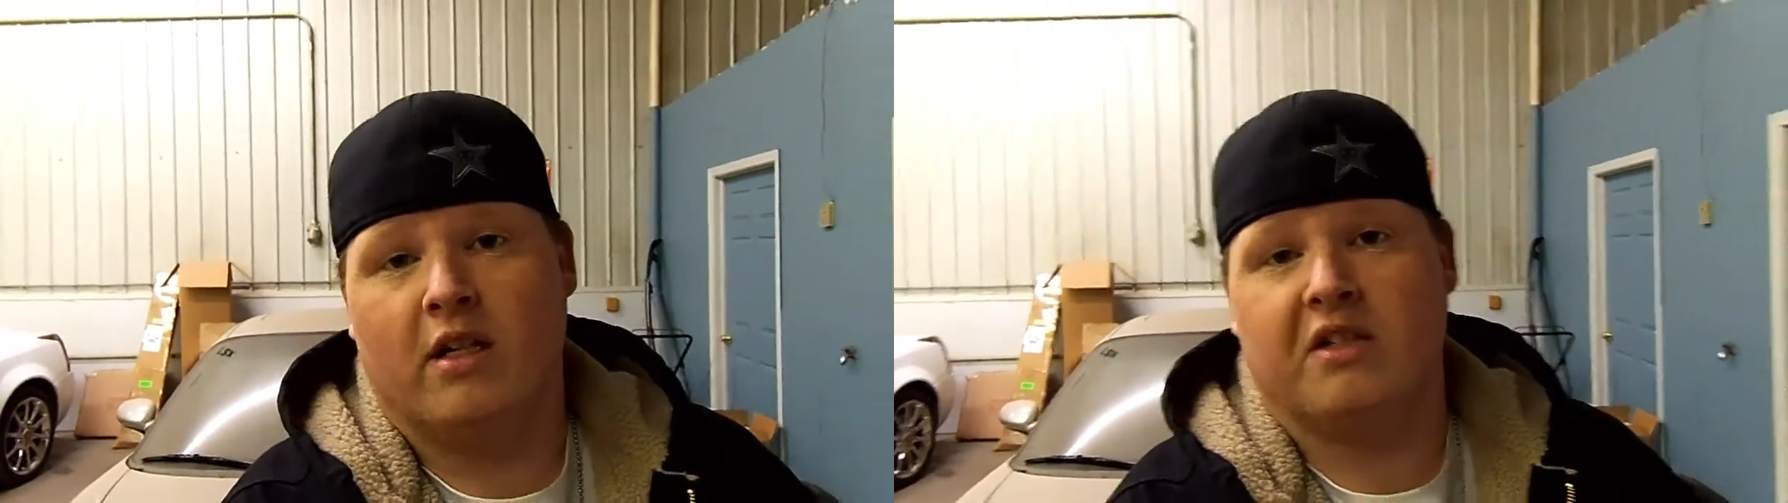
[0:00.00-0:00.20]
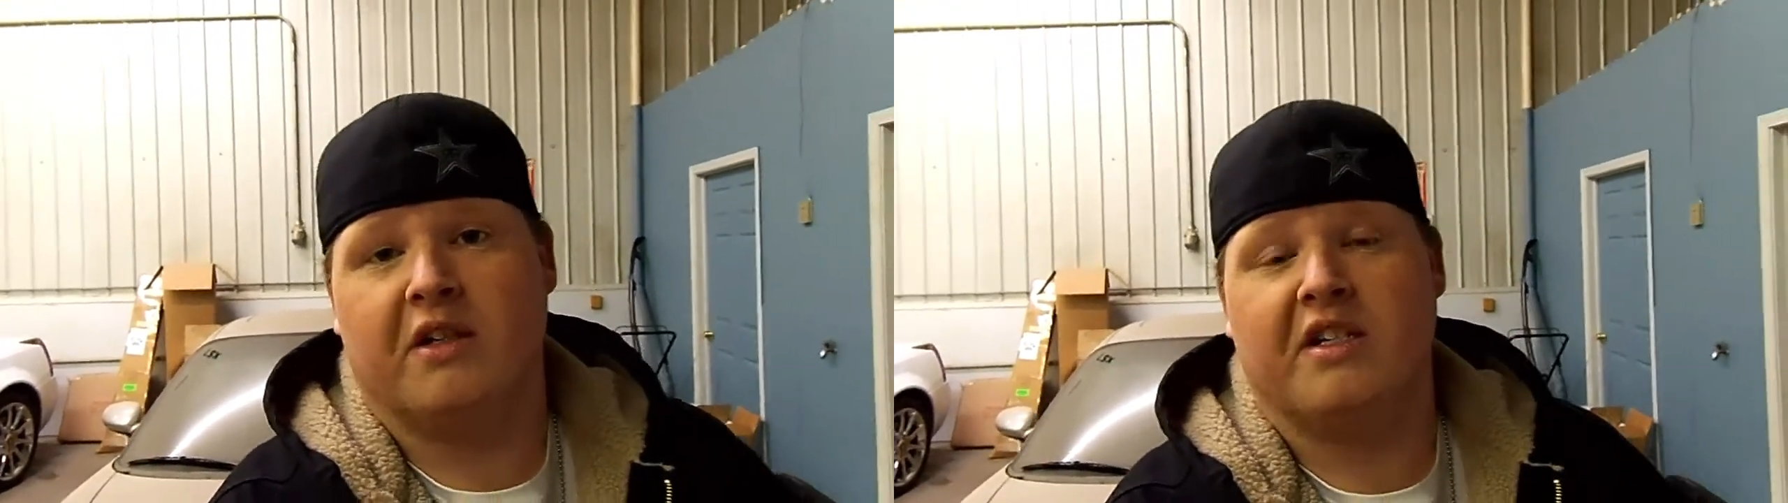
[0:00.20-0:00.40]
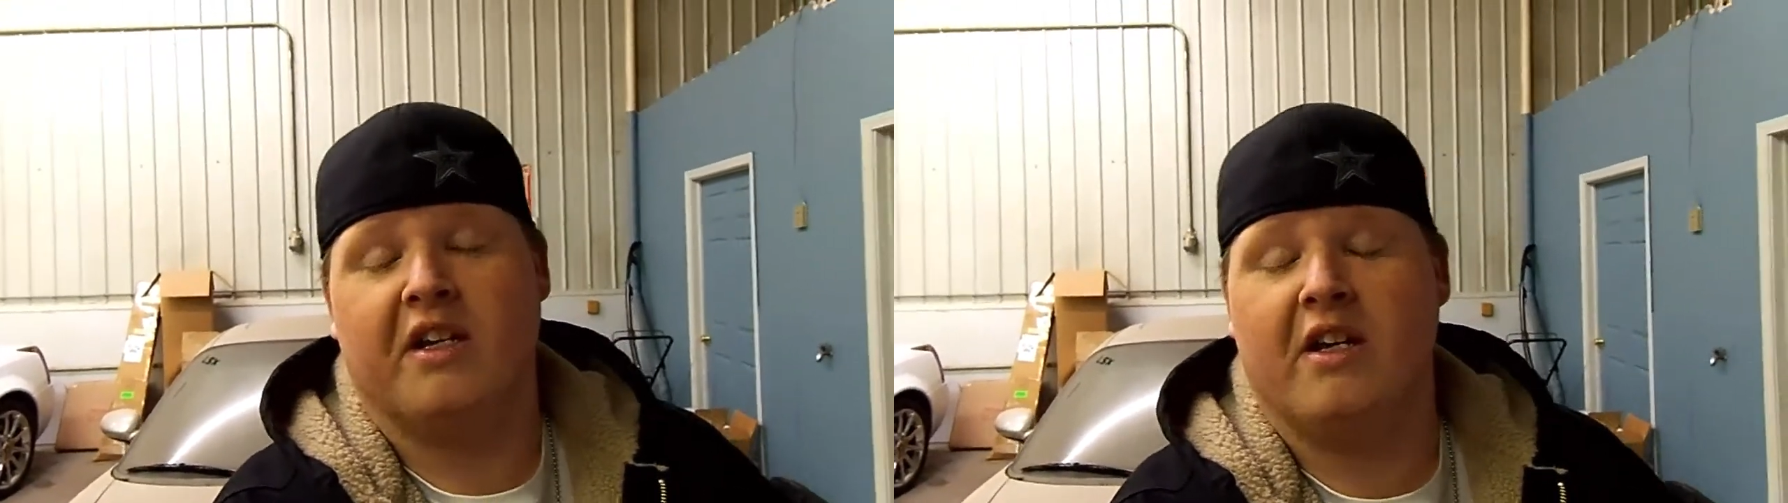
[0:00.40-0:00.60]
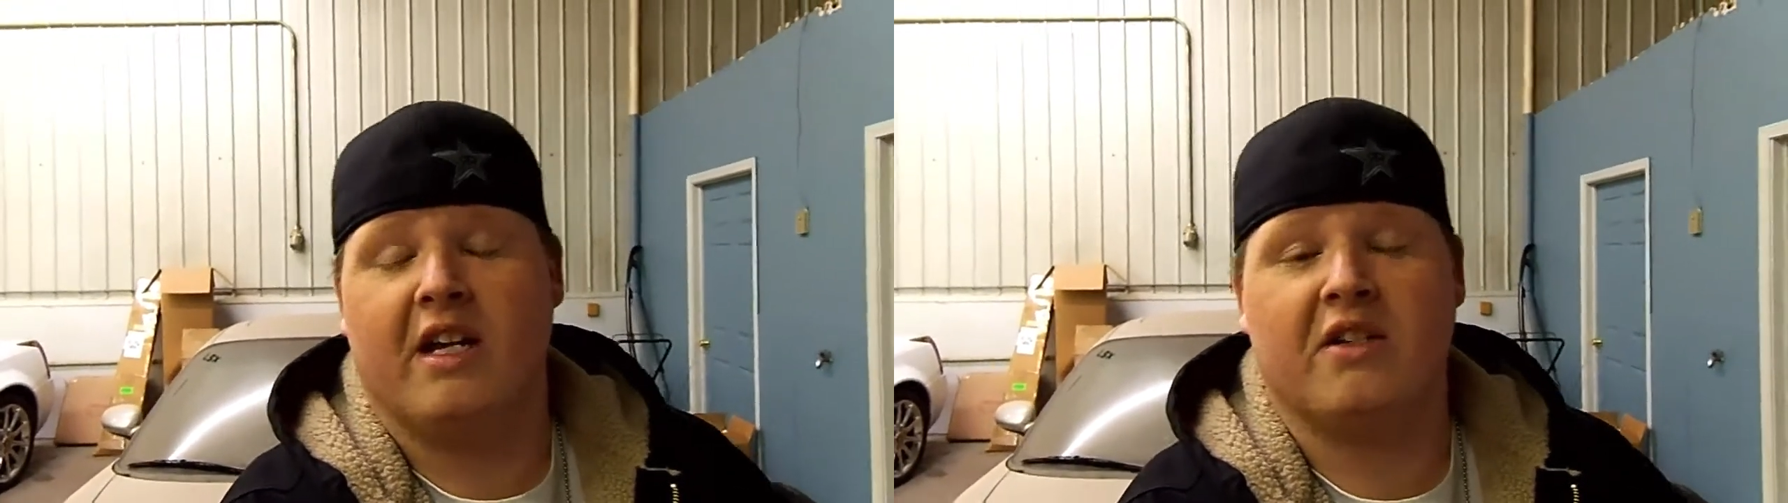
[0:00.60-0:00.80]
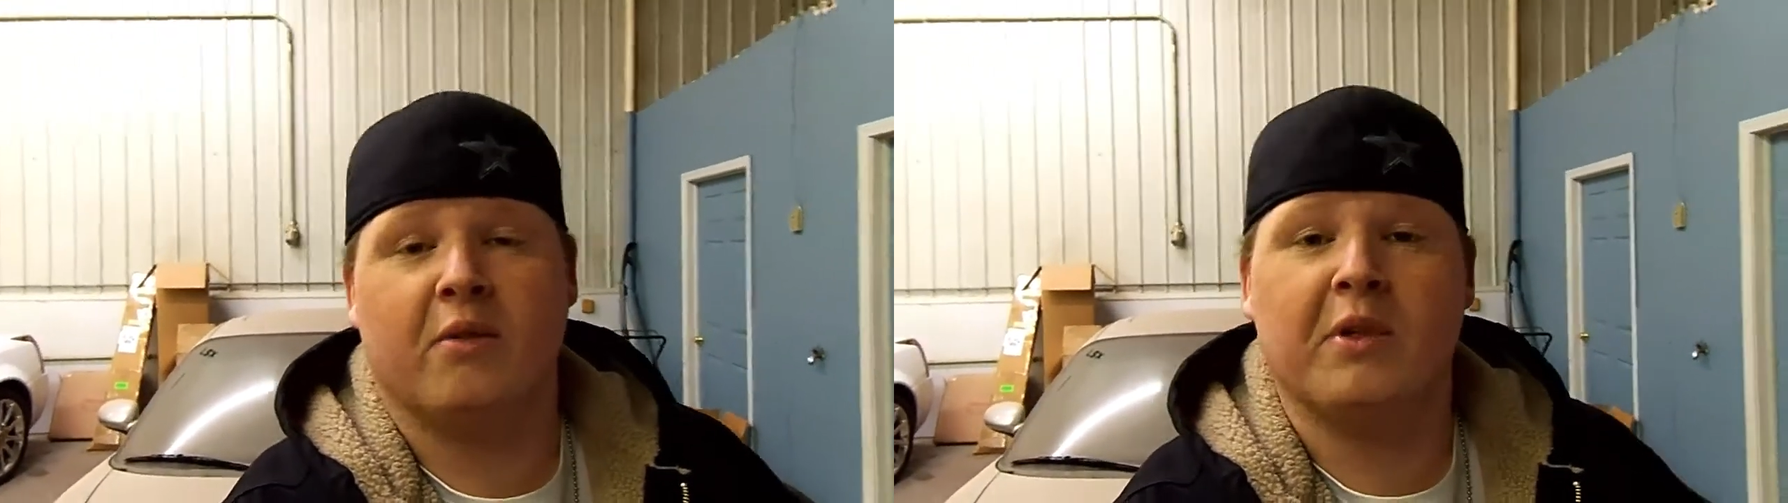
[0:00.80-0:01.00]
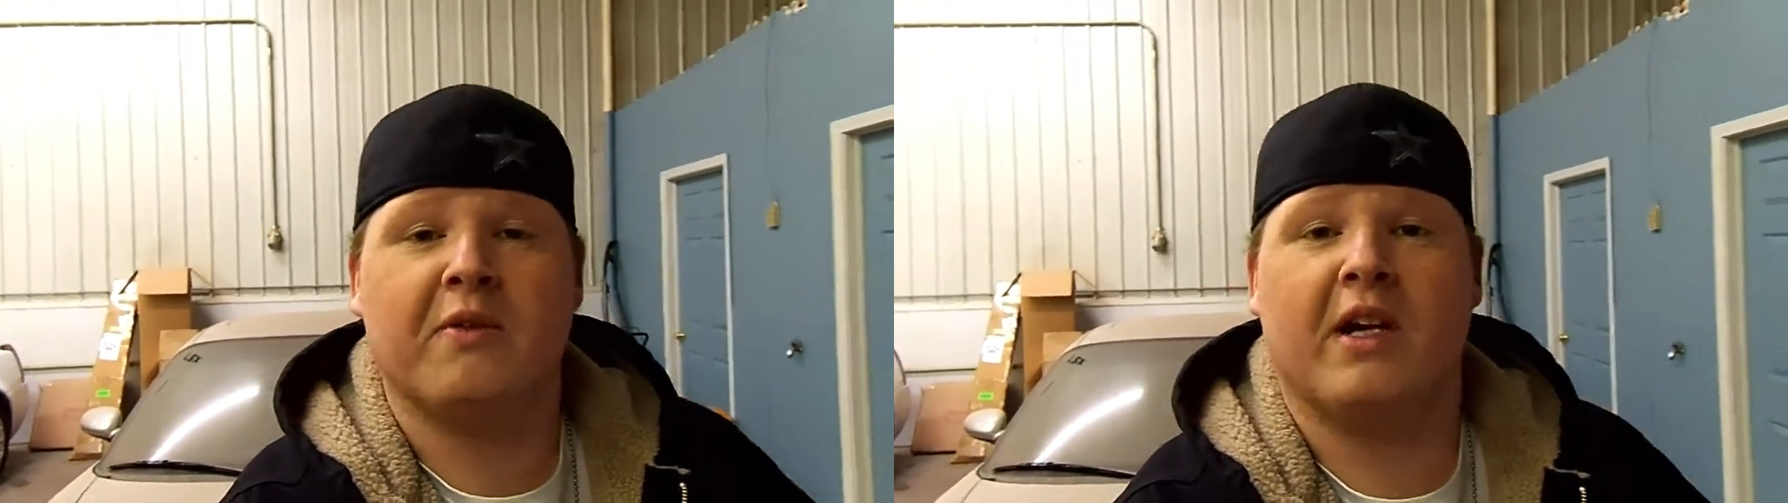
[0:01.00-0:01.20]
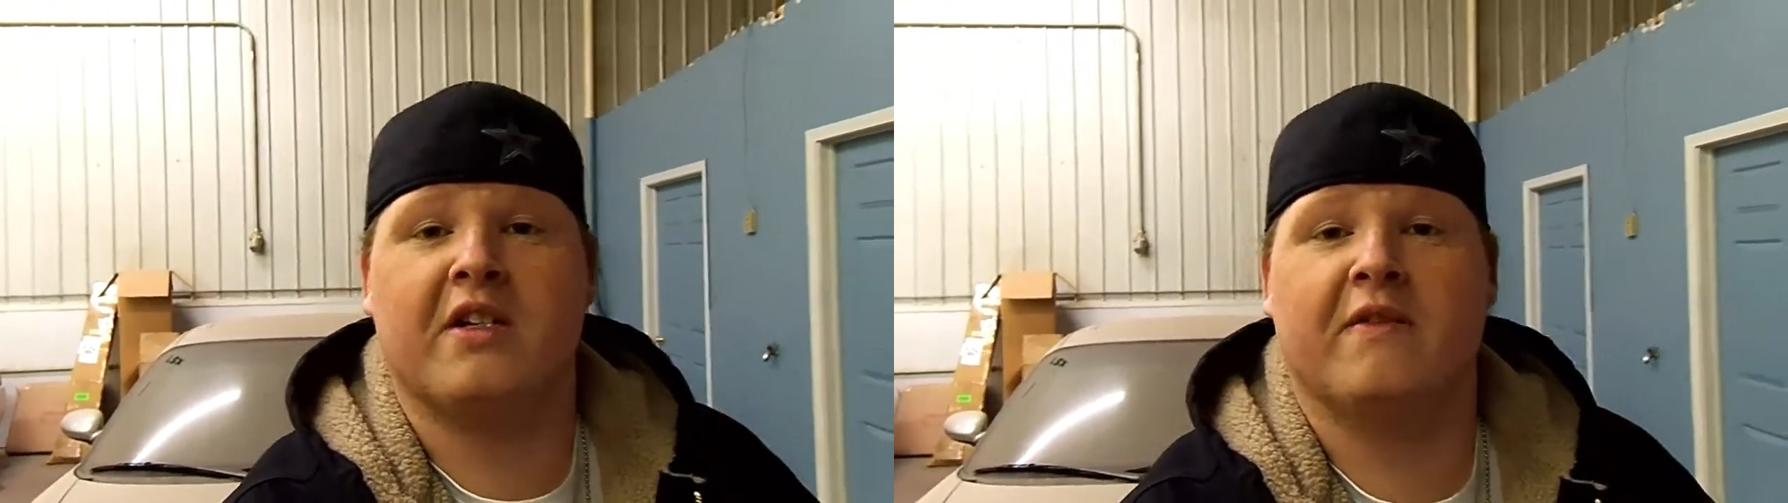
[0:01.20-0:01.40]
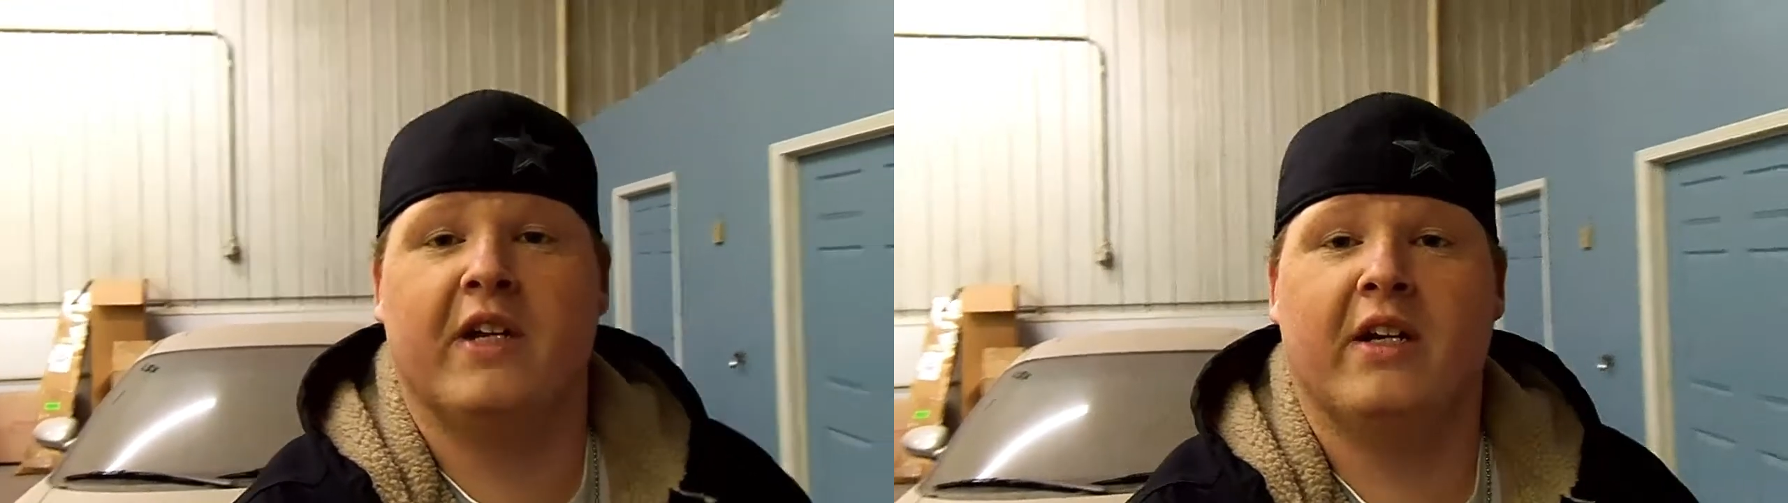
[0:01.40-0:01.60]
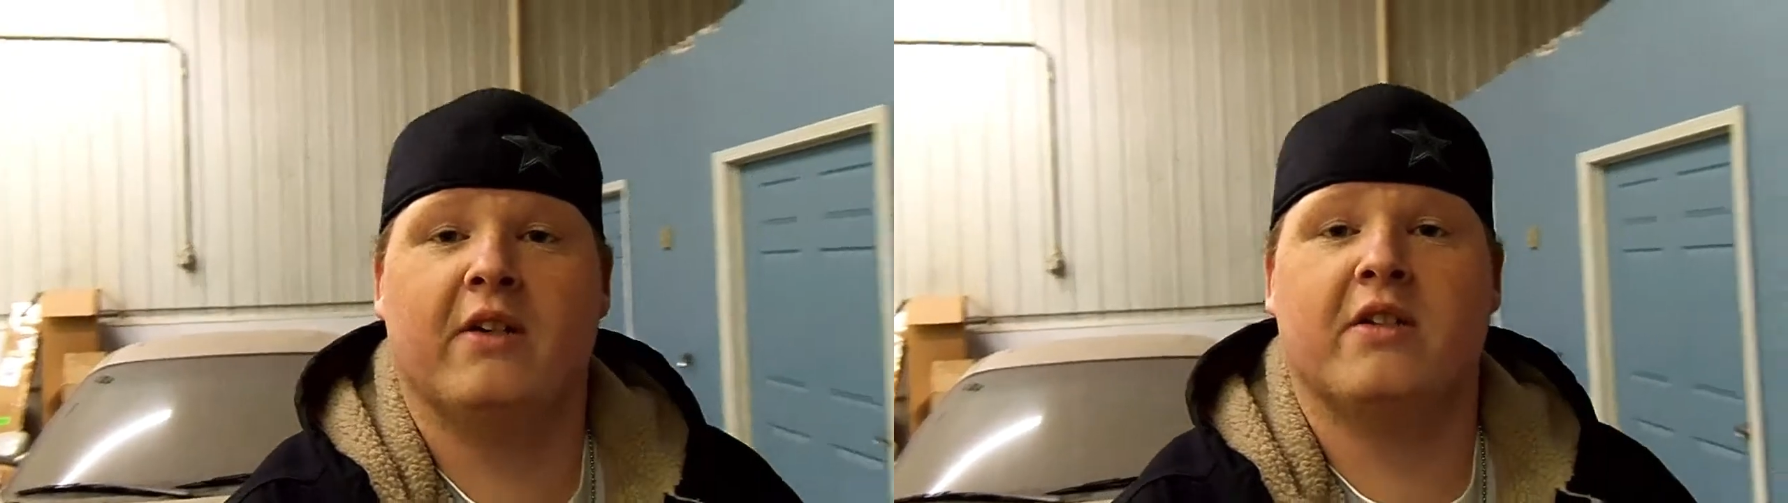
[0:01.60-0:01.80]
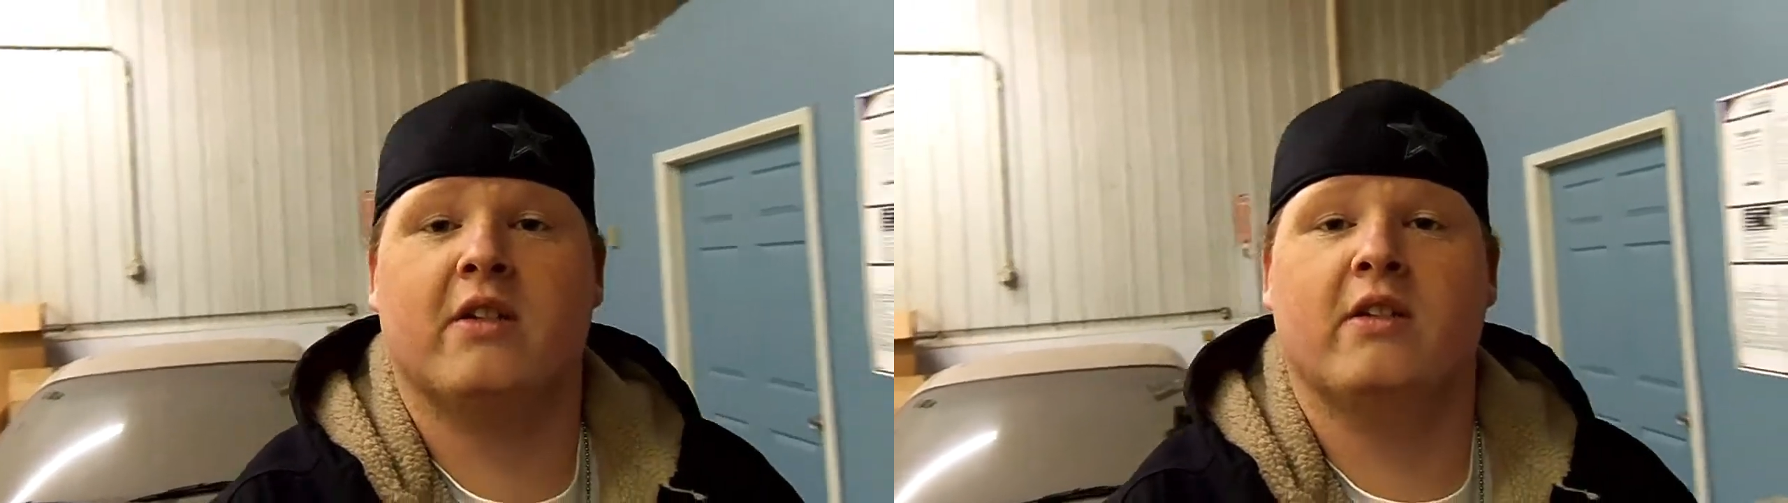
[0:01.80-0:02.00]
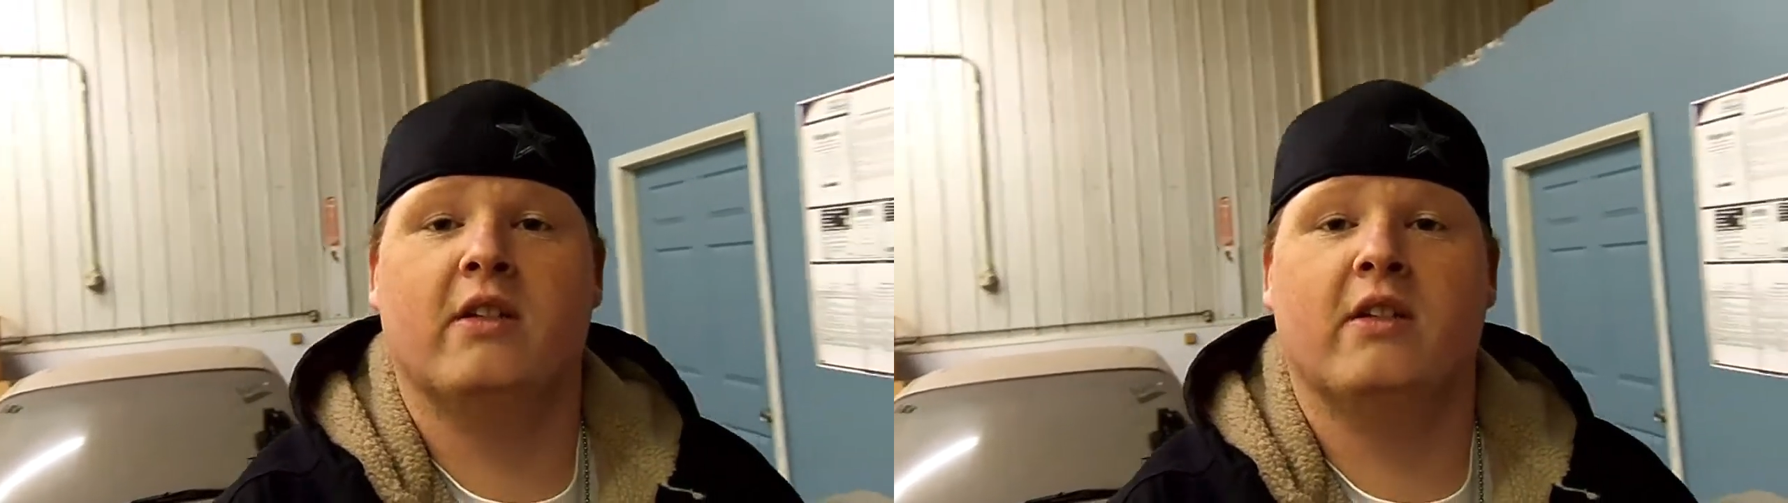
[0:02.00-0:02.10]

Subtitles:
as always, thank you guys so much for watching the videos.